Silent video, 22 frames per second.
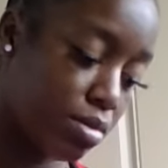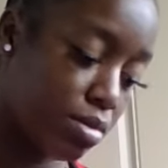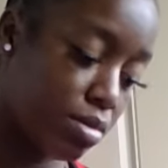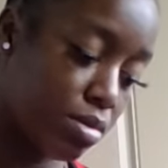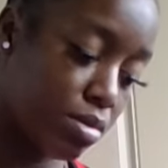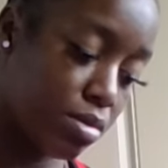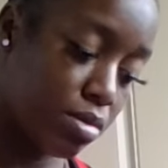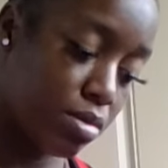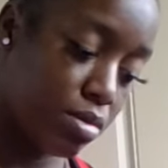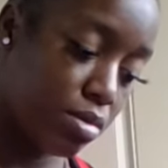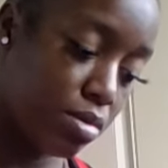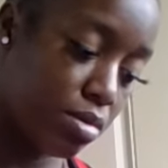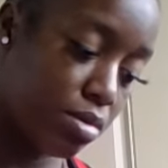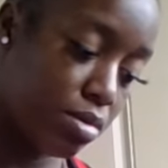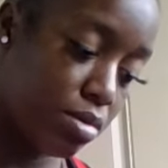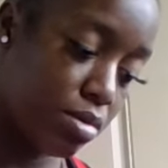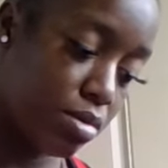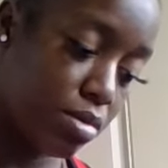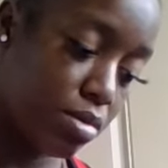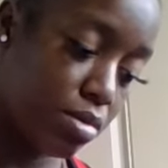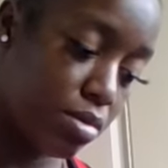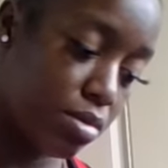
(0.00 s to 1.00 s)

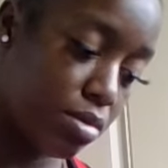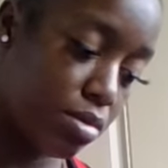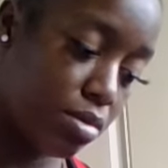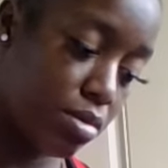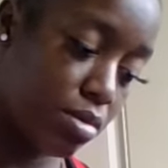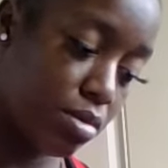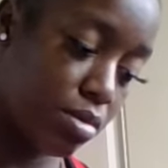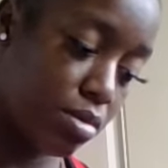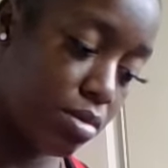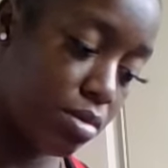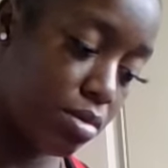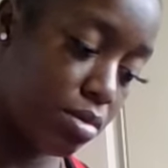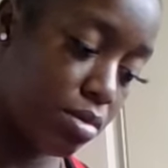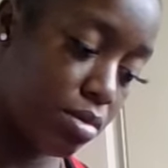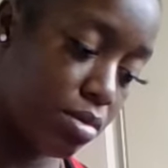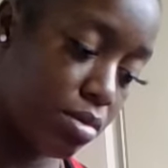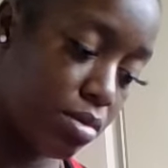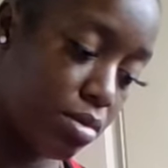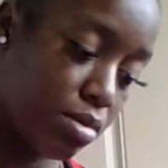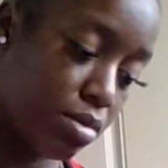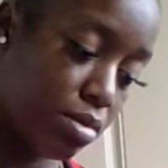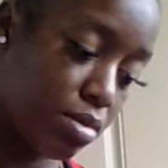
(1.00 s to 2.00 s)

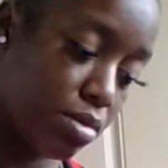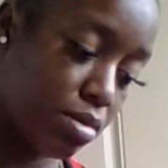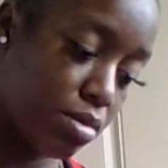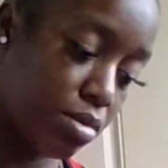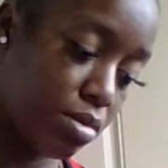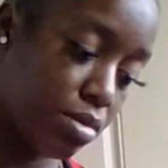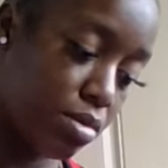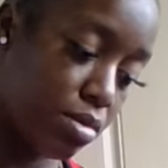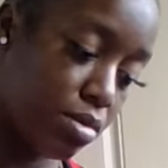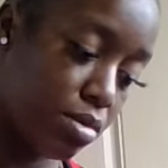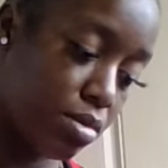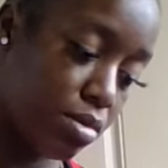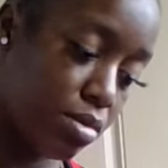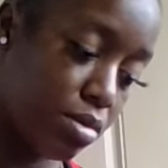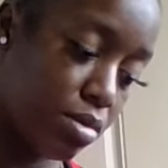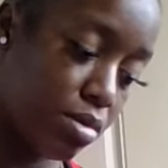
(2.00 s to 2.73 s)
(no one is talking)